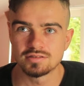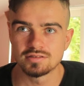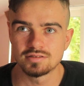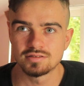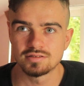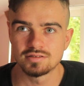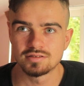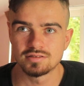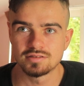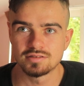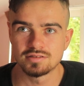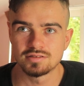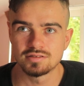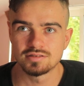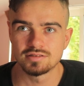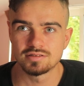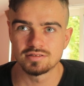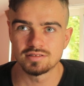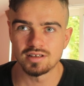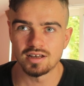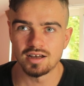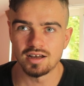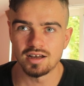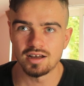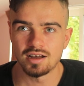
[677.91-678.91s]

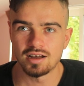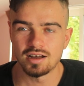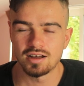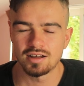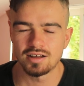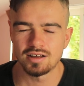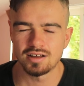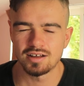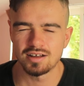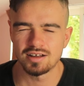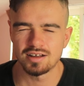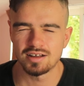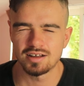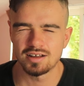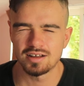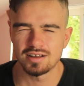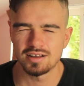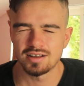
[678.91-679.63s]
[no speech]